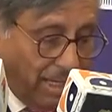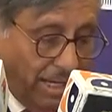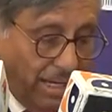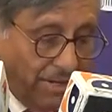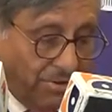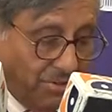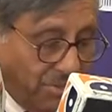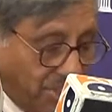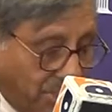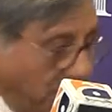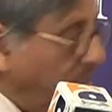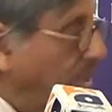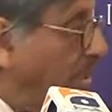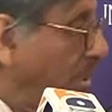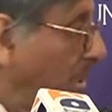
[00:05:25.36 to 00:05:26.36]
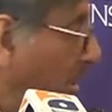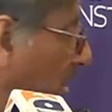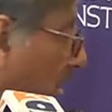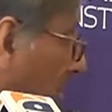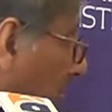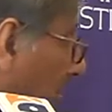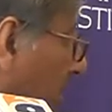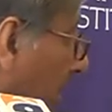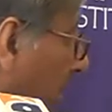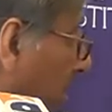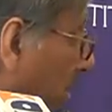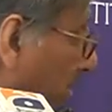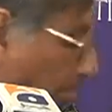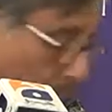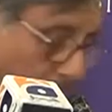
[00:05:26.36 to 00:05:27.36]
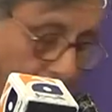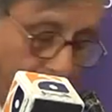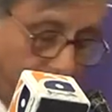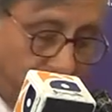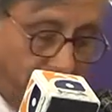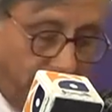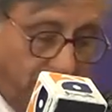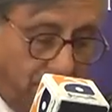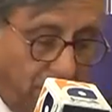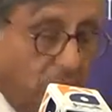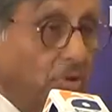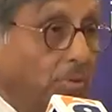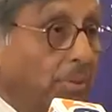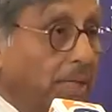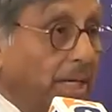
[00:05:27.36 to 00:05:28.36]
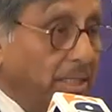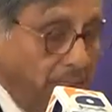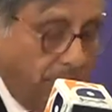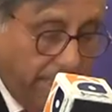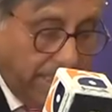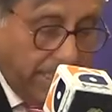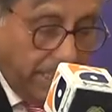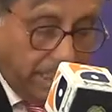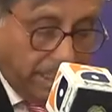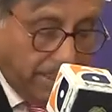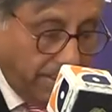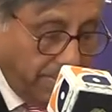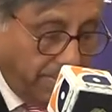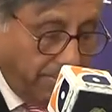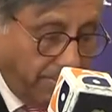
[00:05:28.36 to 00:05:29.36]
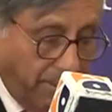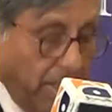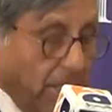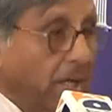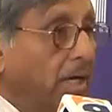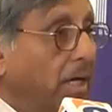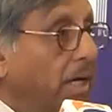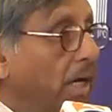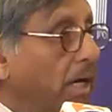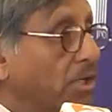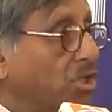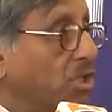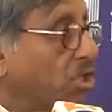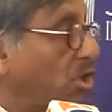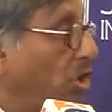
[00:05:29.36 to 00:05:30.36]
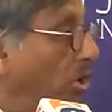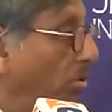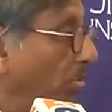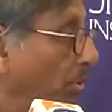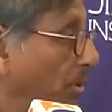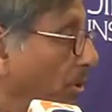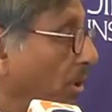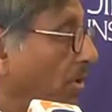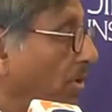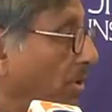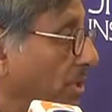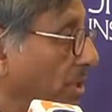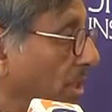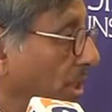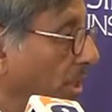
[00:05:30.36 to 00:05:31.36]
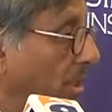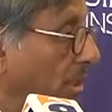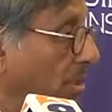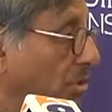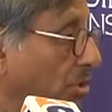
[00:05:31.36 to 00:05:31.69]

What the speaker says: A resilient economy and a burgeoning globalized elite, a strong bureaucracy and a